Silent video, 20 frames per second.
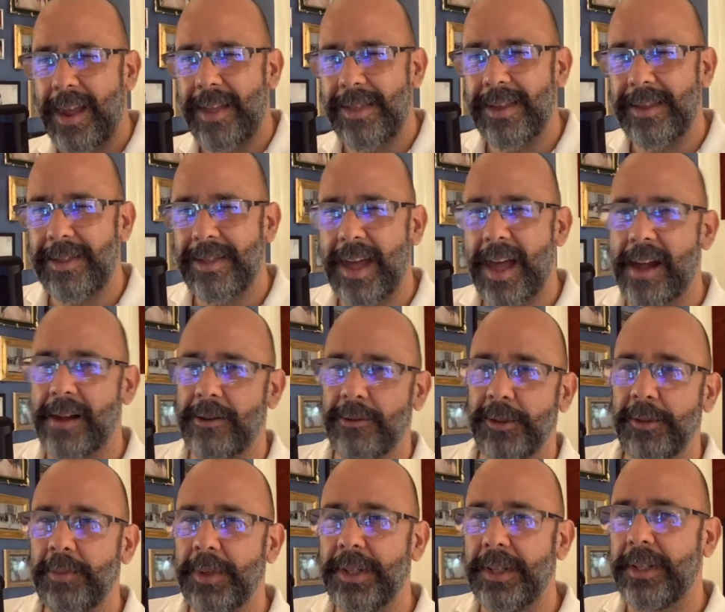I think that
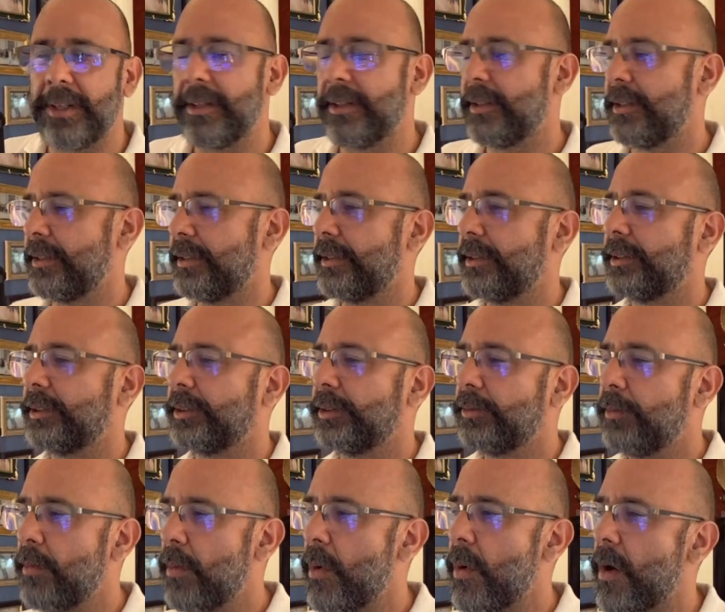would be
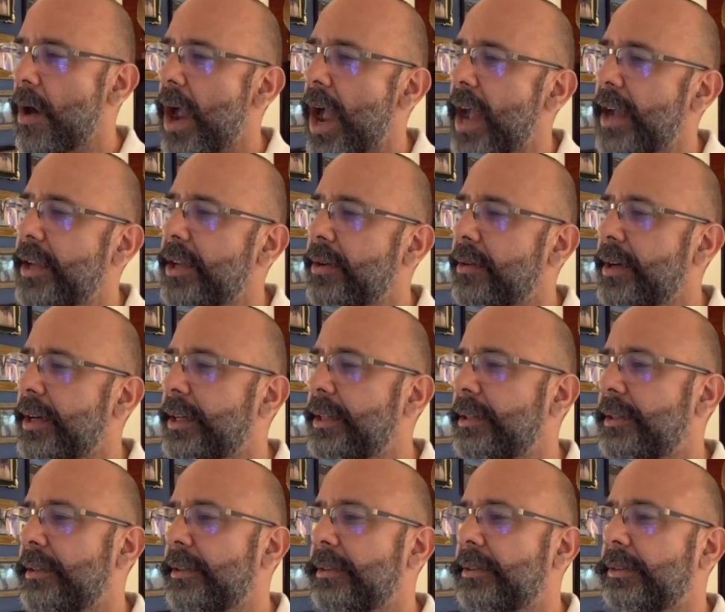more accurate.
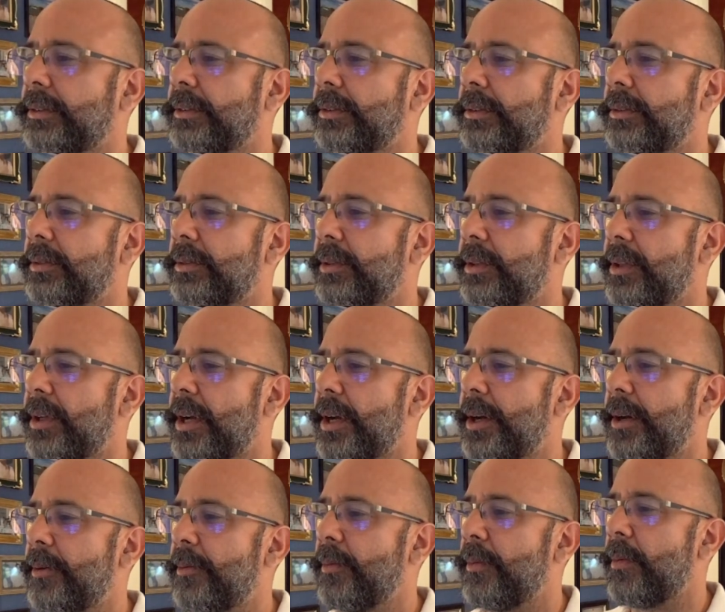
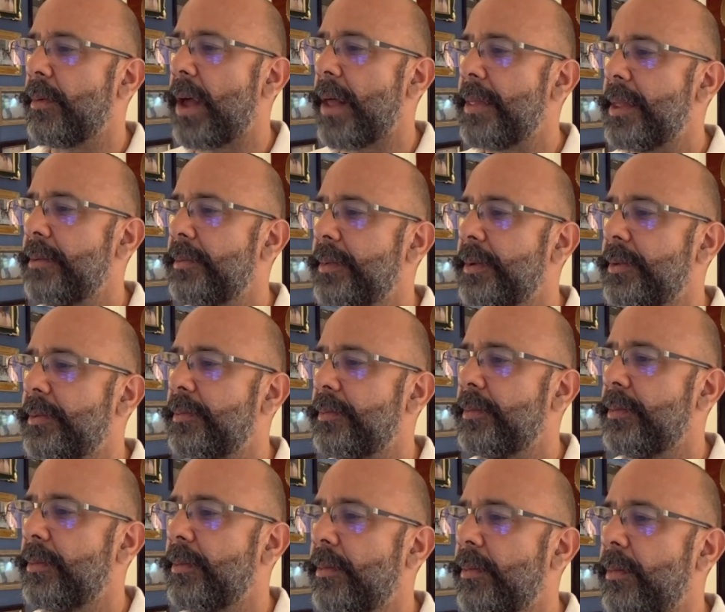And then
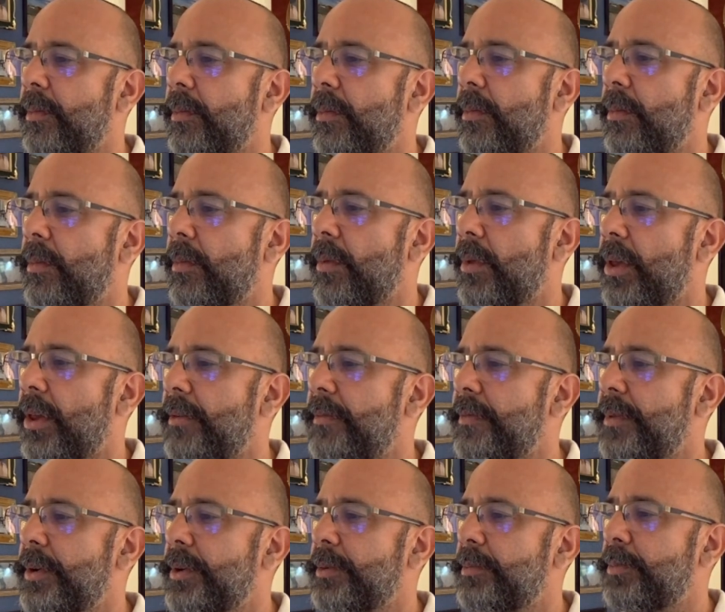if
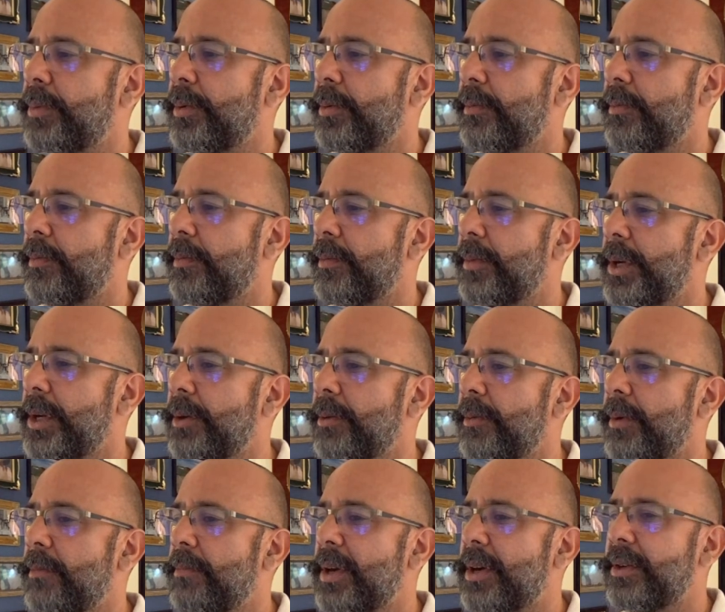there's
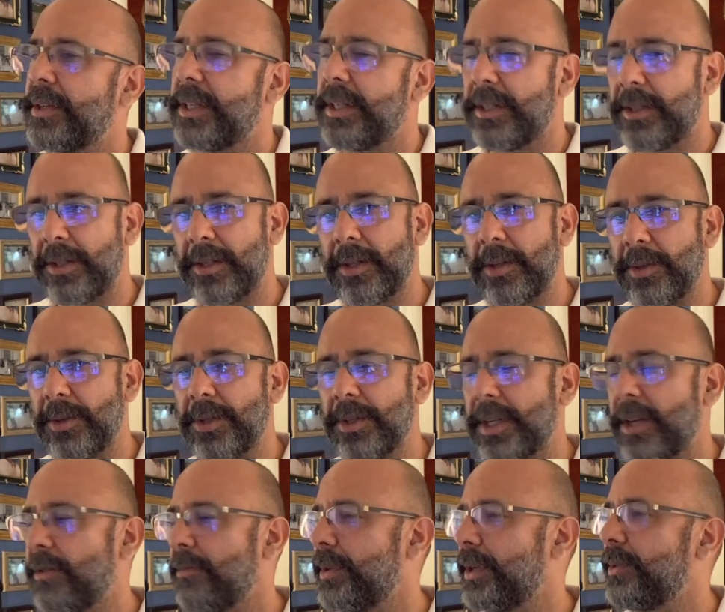embarrassing disclosures,
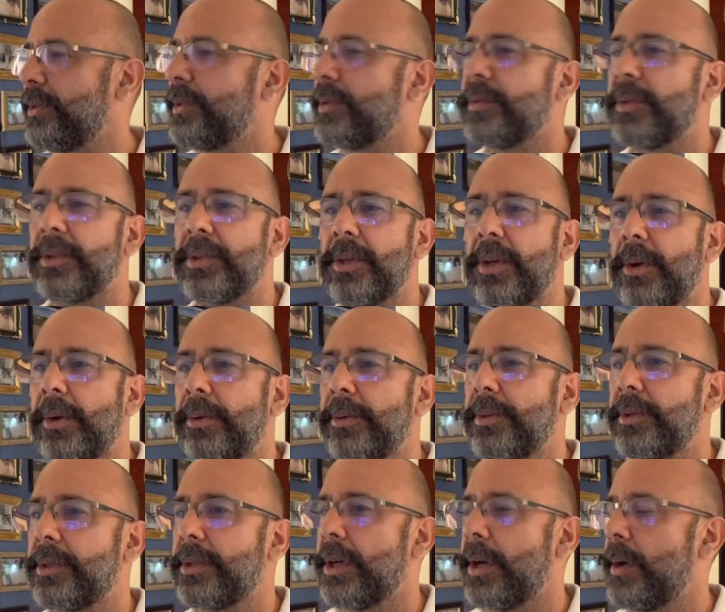that would be useful too.
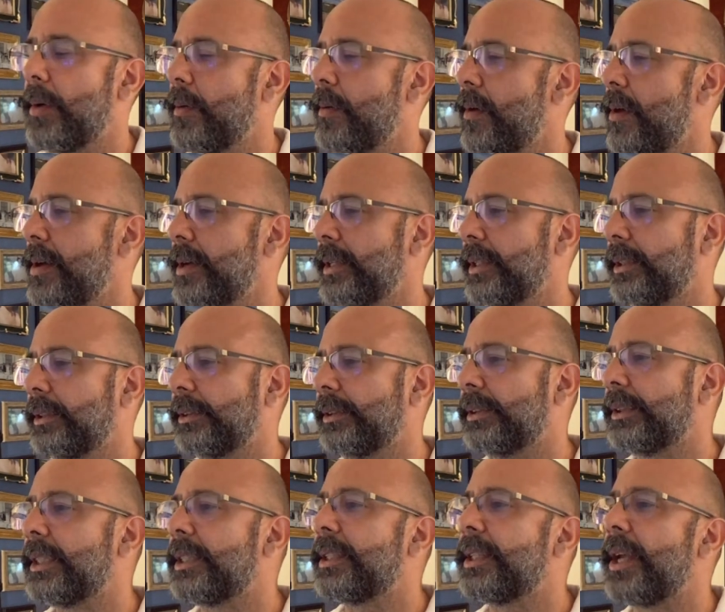So
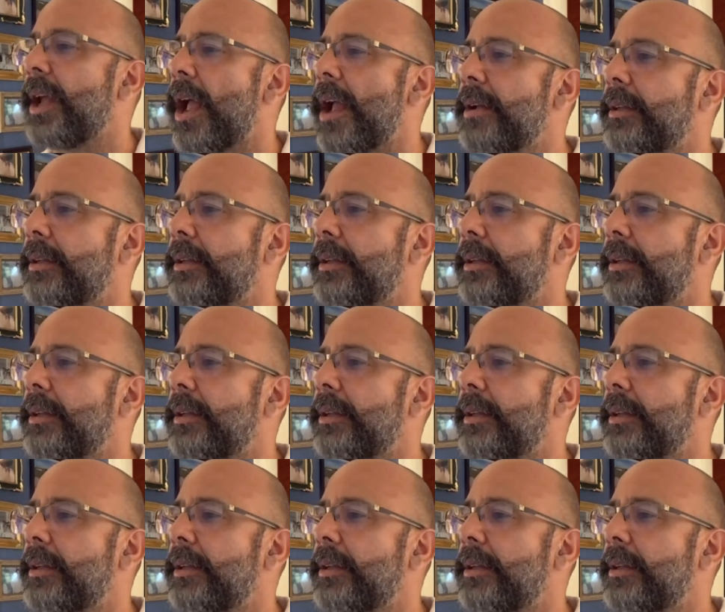let's see.